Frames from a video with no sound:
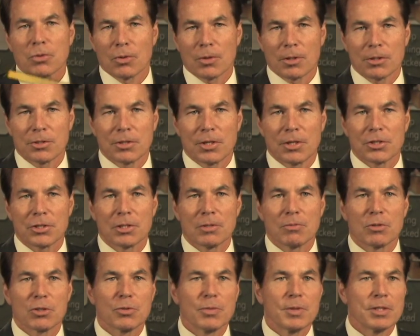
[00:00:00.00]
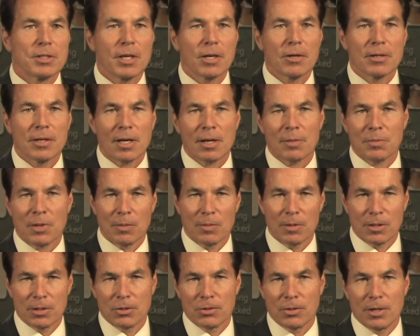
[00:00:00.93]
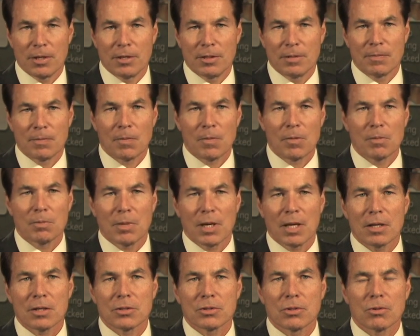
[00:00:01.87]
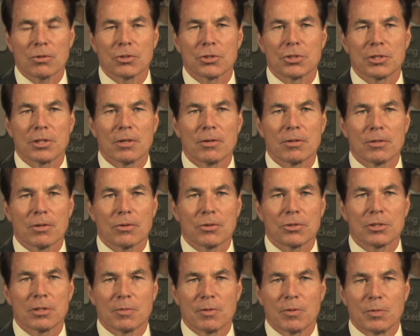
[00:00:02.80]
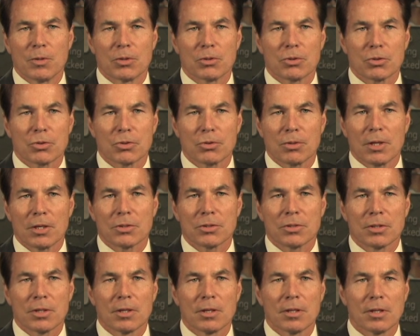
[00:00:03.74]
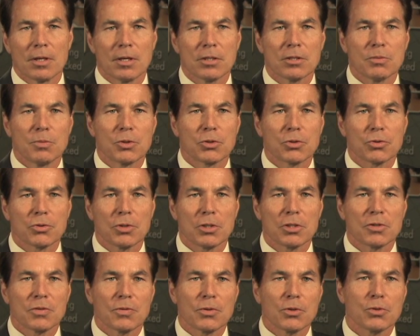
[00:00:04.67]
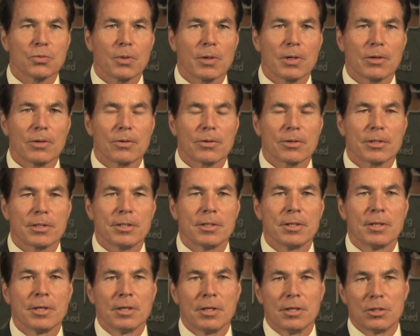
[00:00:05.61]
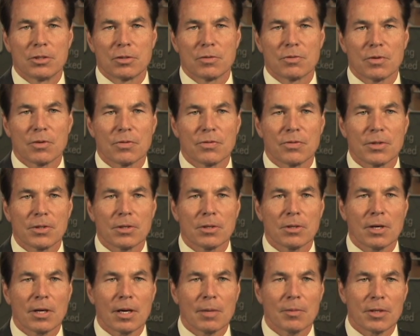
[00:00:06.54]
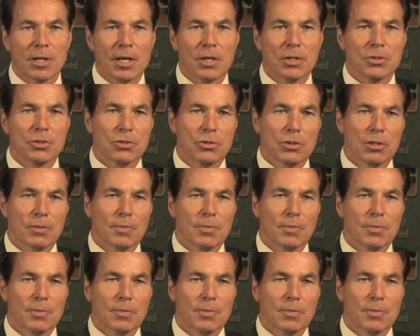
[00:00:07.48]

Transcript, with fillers: organization, which means they are not publicly traded. Policyholders share in the ownership of mutual trust. Thus, mutual trust's first priority is to fulfill obligations to the